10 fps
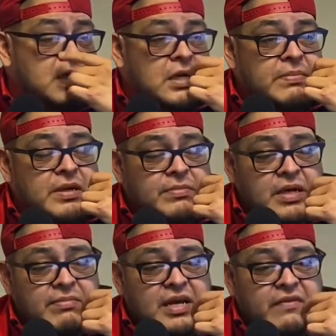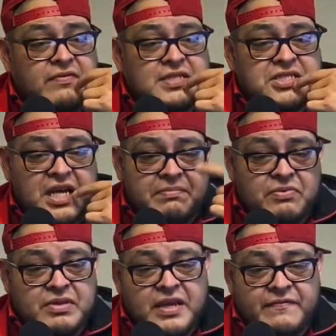Abid Nurmagomedov was a champion
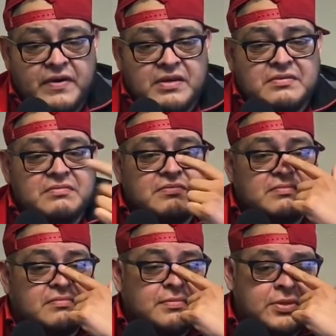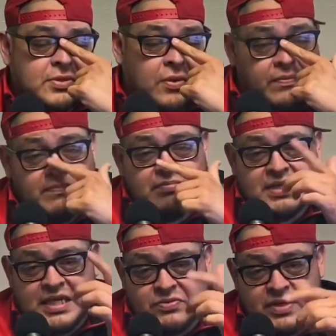when they fought. So,
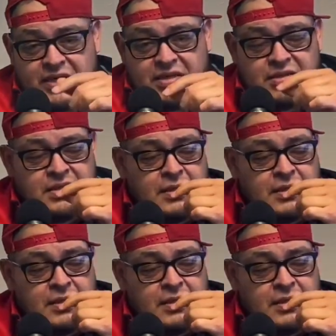it is what it is.